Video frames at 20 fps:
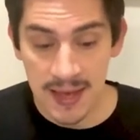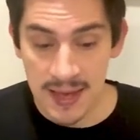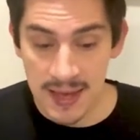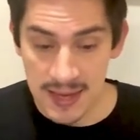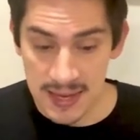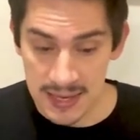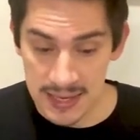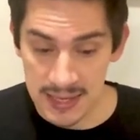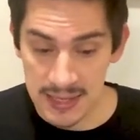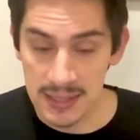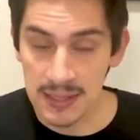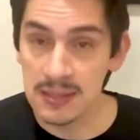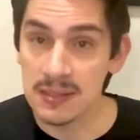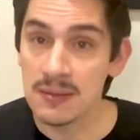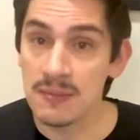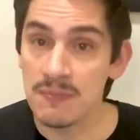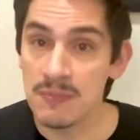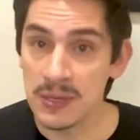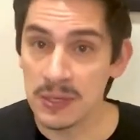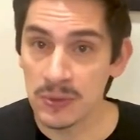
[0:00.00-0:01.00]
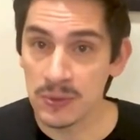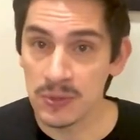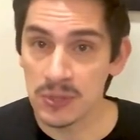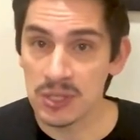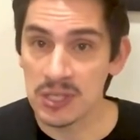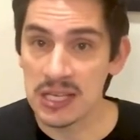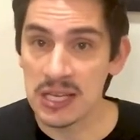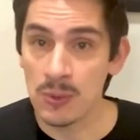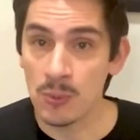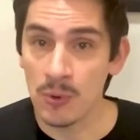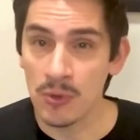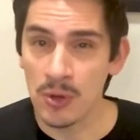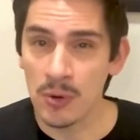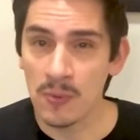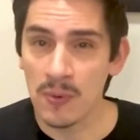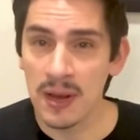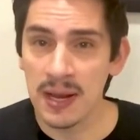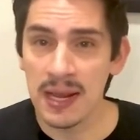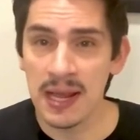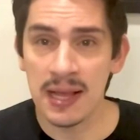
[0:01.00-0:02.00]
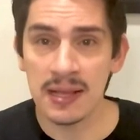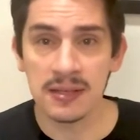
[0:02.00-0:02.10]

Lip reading: is middle C with our right hand.